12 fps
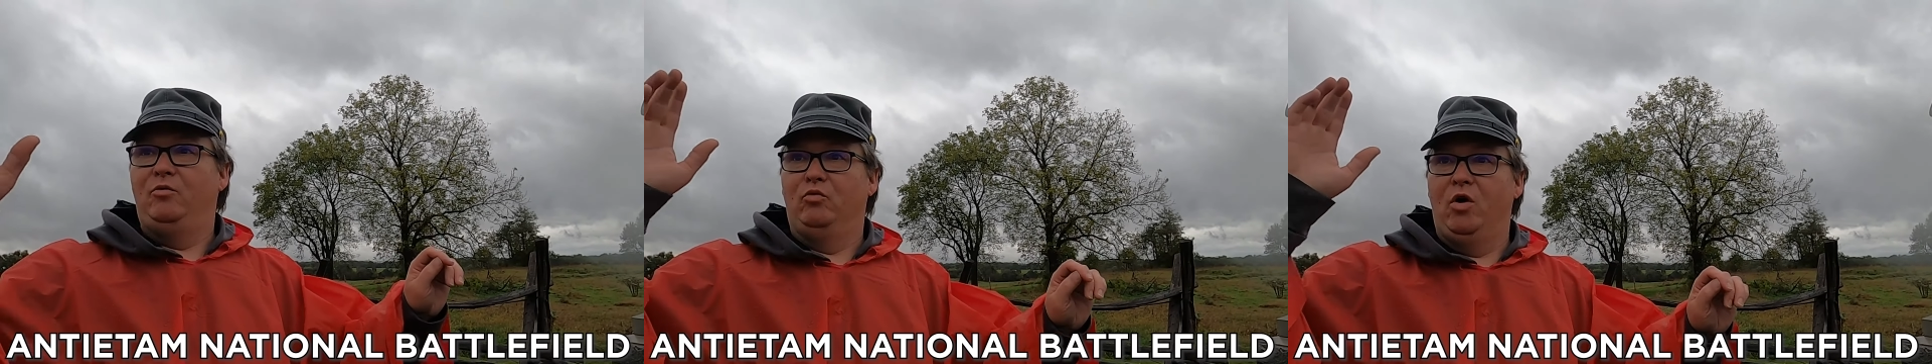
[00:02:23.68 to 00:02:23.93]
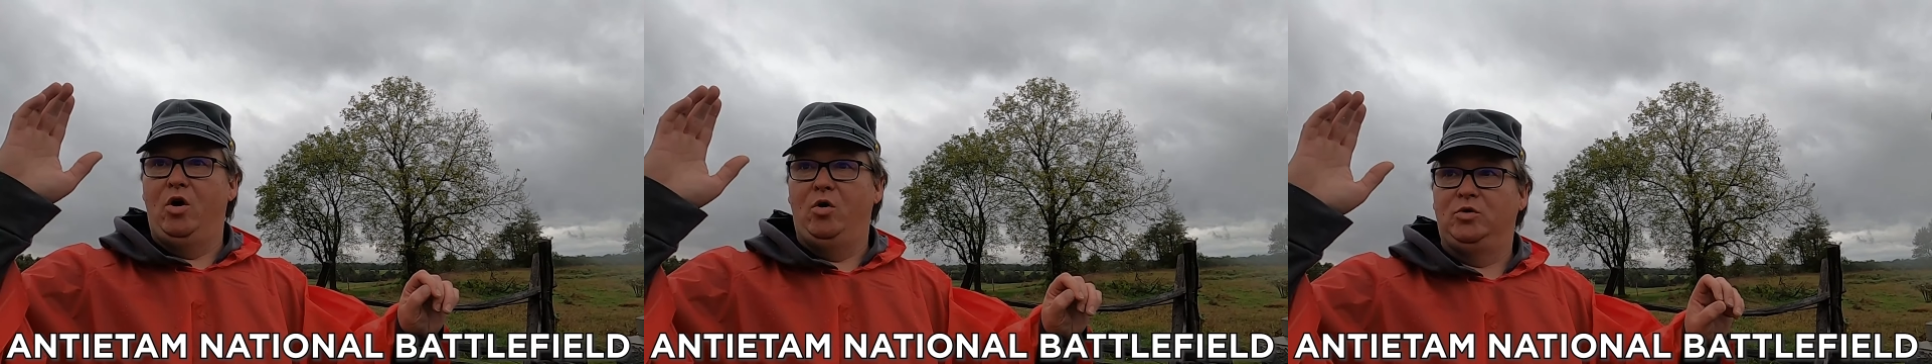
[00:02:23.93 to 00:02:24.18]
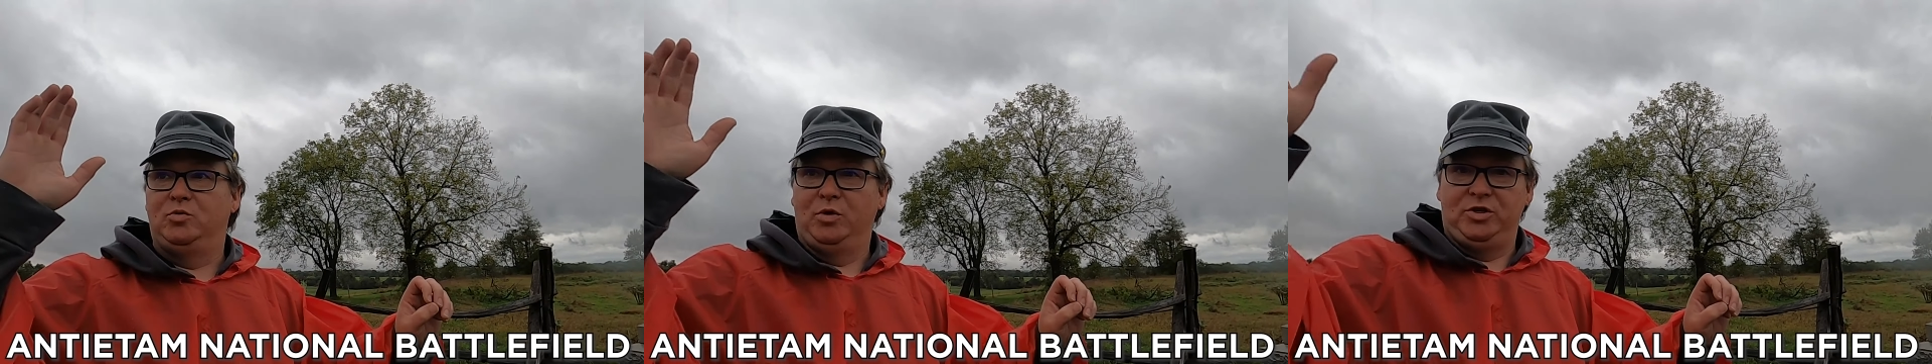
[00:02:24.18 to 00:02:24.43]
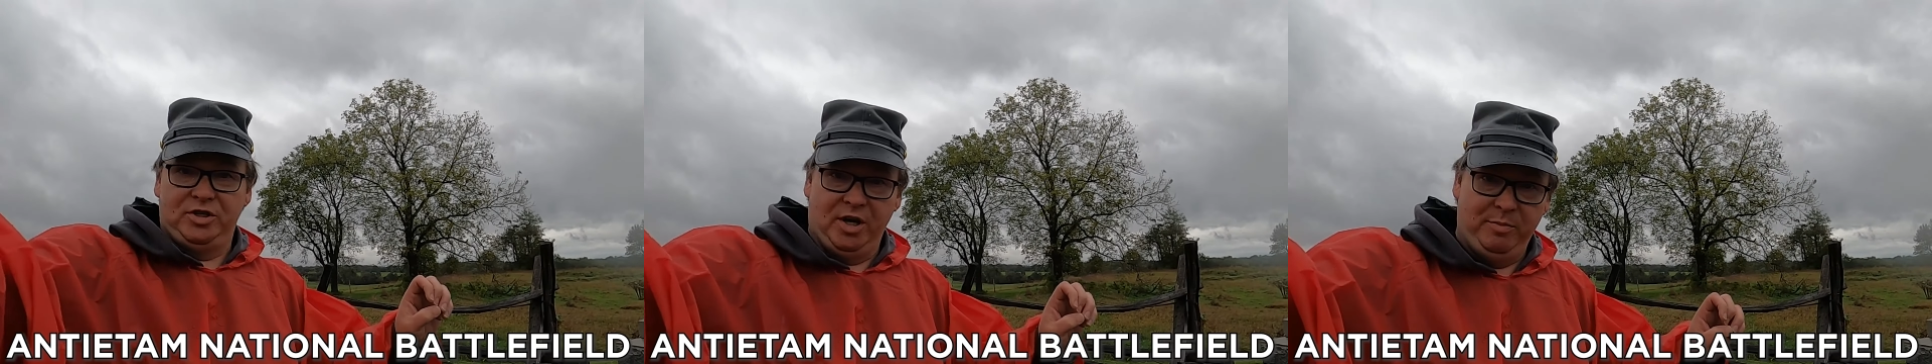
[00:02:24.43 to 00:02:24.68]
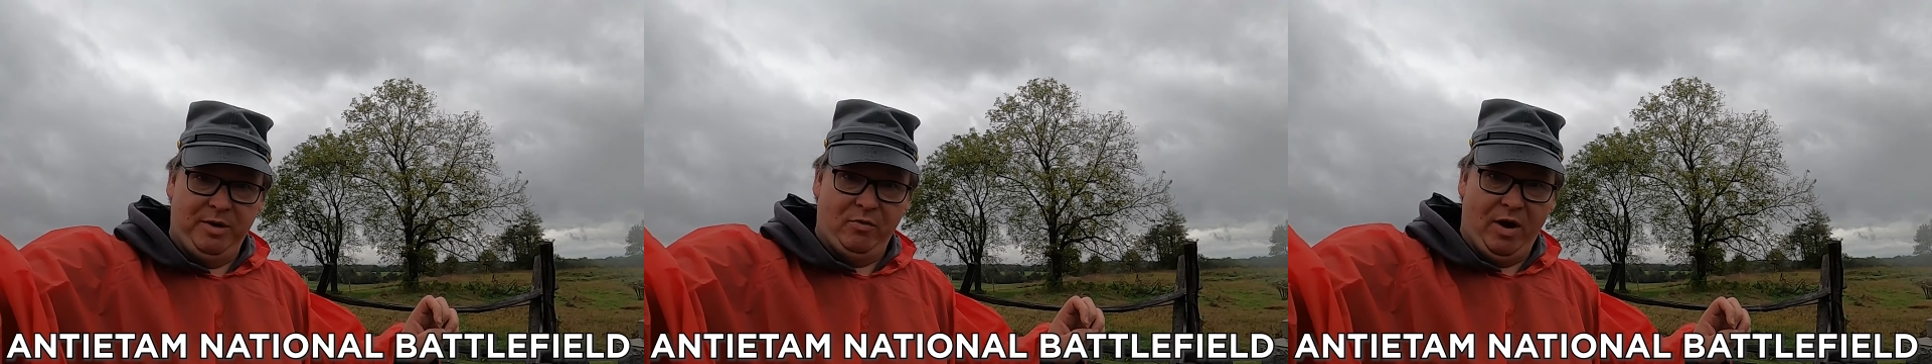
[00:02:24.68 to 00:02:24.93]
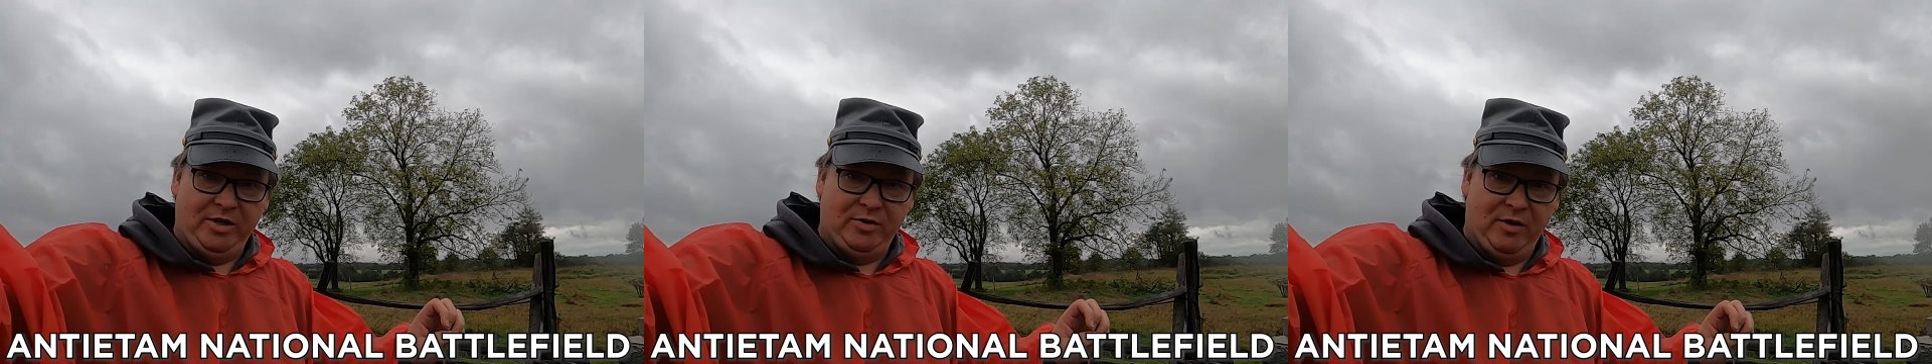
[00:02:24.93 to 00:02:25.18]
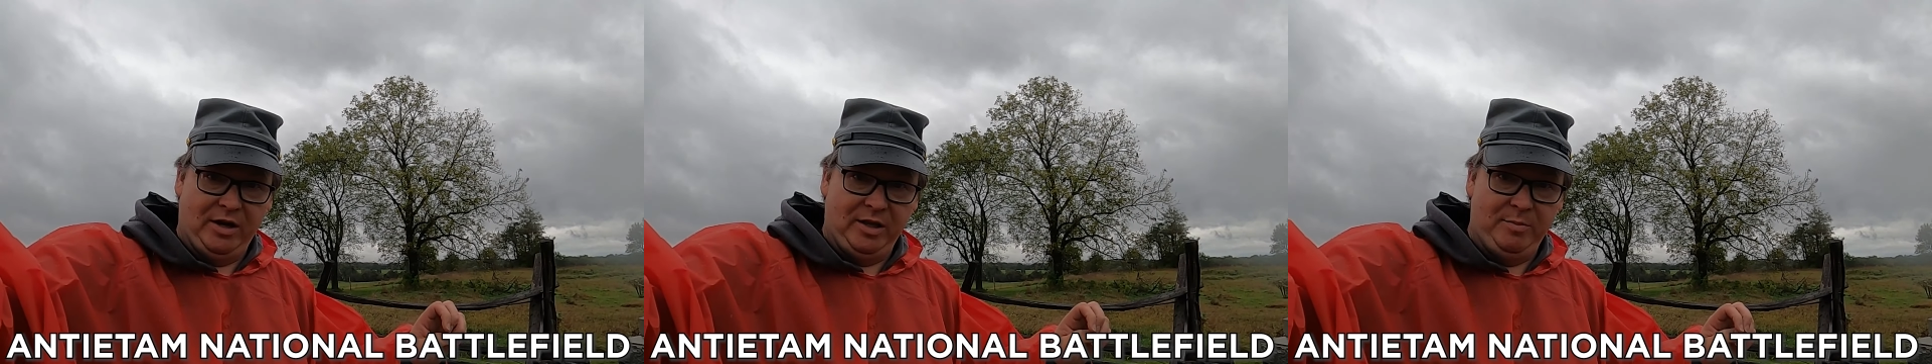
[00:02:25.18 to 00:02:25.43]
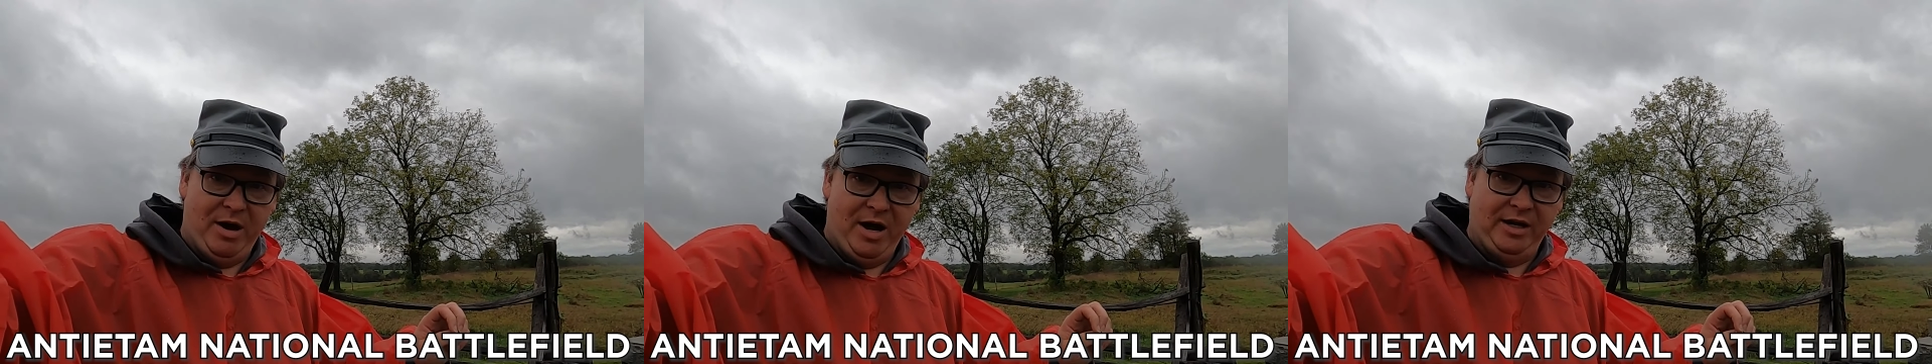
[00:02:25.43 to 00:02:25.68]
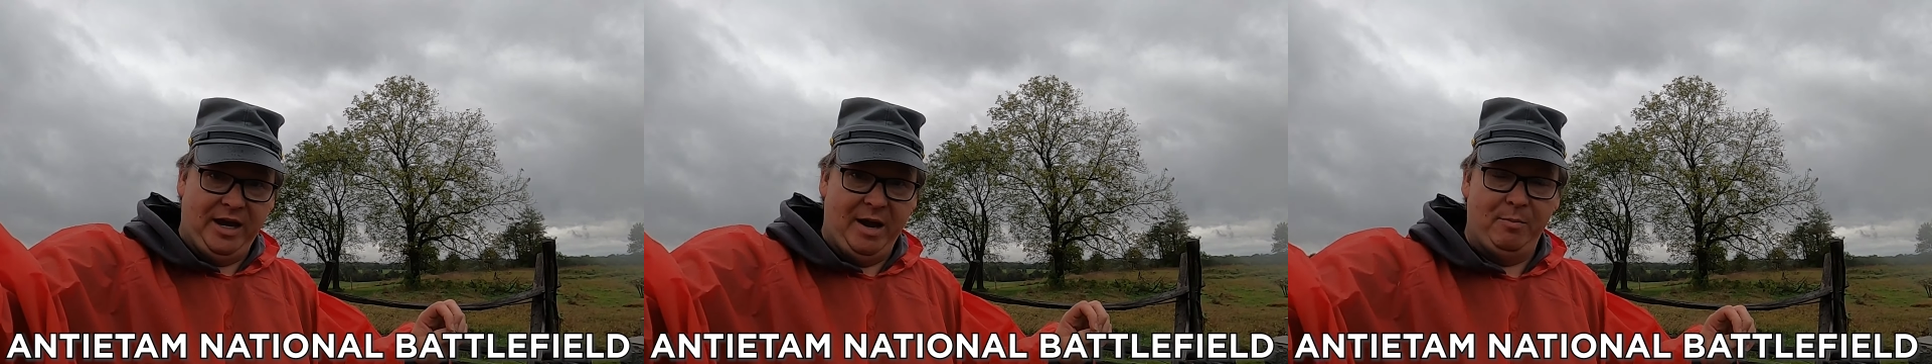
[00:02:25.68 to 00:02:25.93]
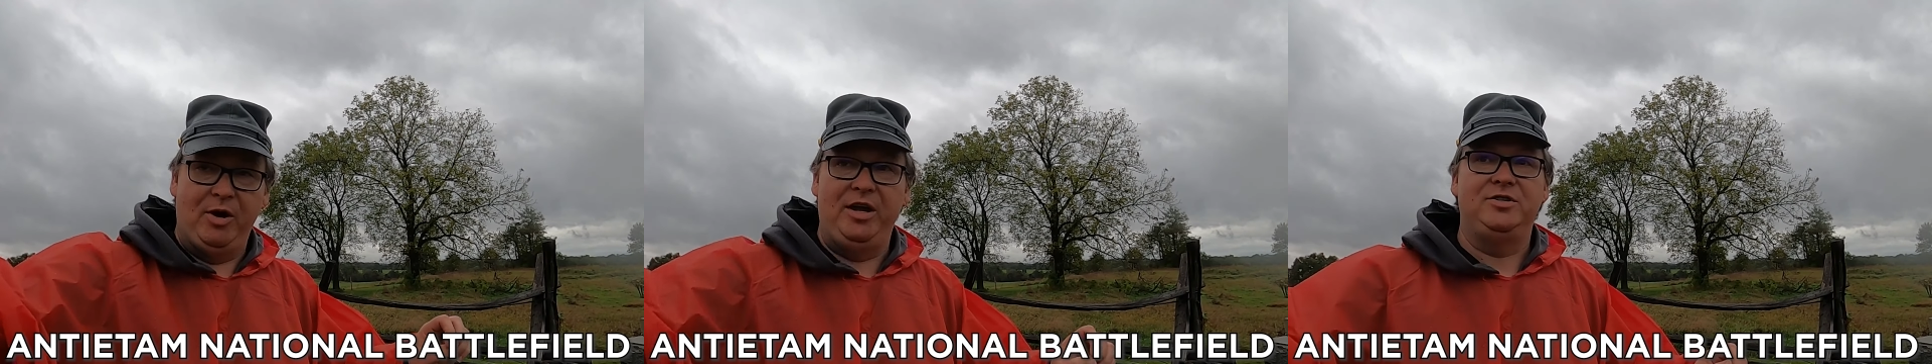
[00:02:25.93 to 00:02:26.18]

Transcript: Rhodes, which is going to be right directly behind camera,